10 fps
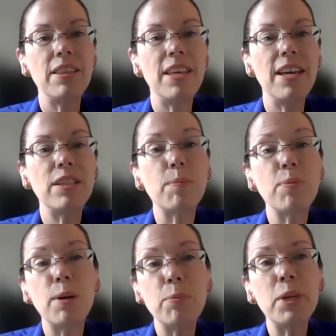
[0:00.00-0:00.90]
it's
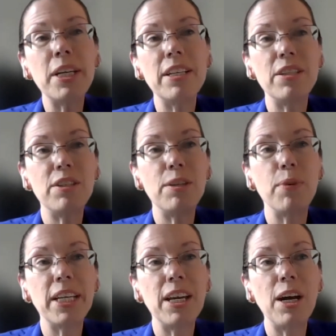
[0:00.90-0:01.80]
appropriate to
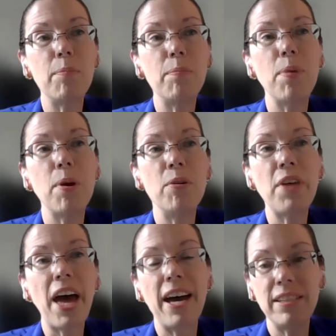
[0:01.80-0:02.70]
bring it up both
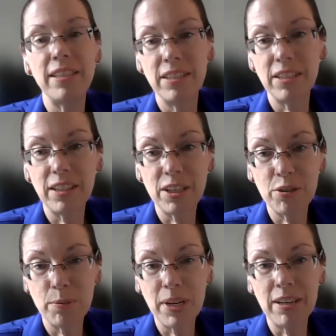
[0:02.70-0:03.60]
as
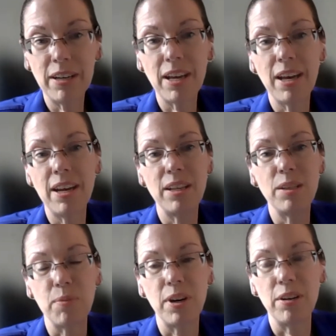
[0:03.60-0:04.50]
intellectual merit and as
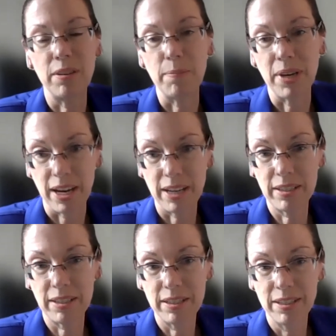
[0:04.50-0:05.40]
broader impact.
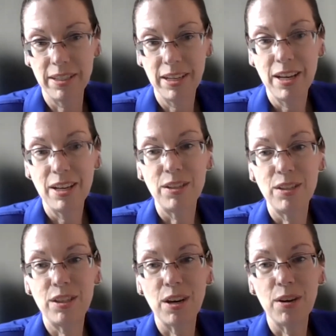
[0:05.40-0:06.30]

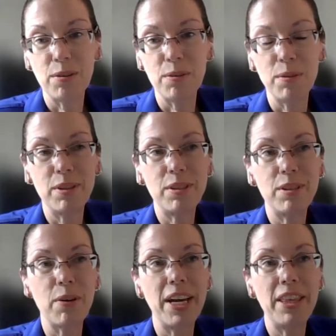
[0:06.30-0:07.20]
So
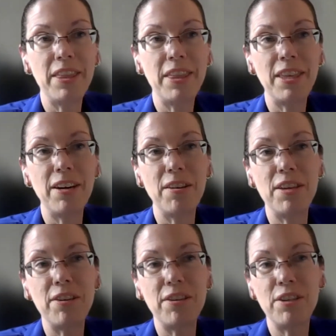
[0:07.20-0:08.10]

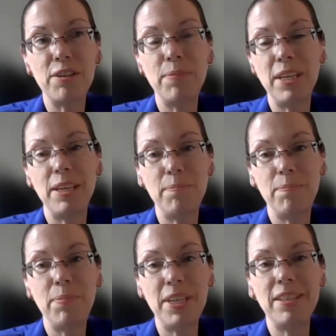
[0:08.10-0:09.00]
there should be
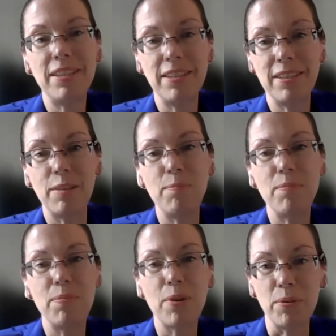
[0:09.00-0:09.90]
pieces in
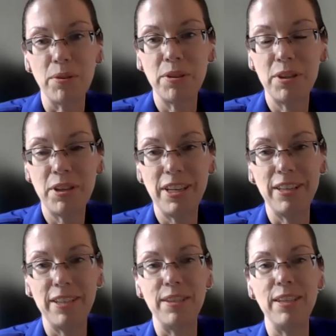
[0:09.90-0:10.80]
both
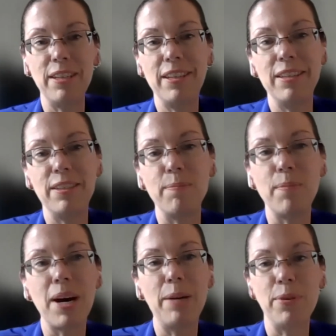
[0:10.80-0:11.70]
is
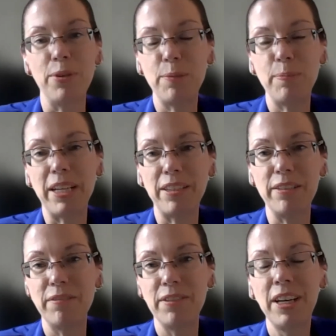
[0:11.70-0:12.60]
my perspective.